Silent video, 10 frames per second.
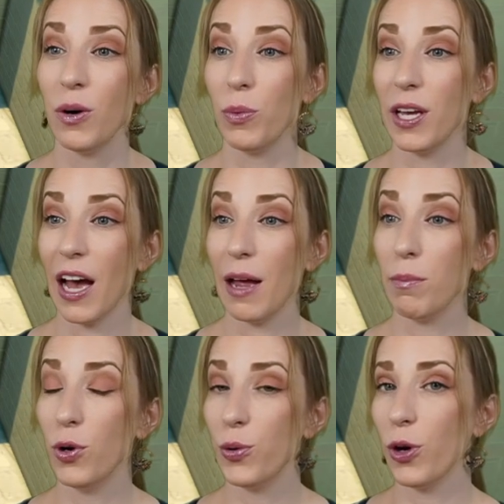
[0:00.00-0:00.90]
we got
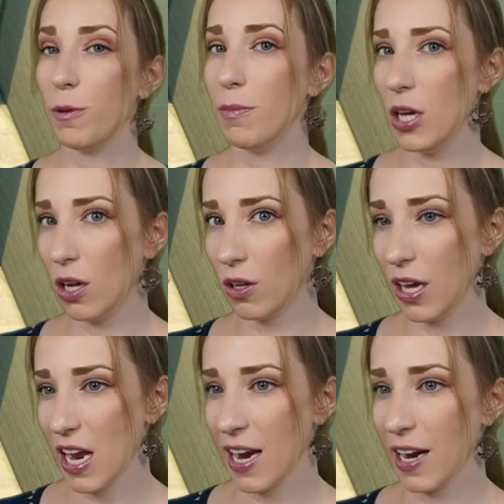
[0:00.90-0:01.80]
Moonwood
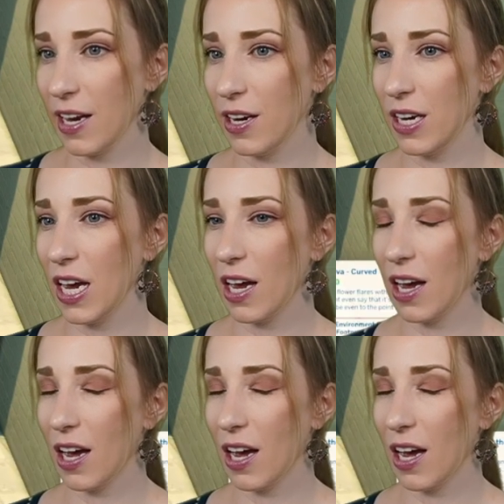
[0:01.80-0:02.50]
Mill, and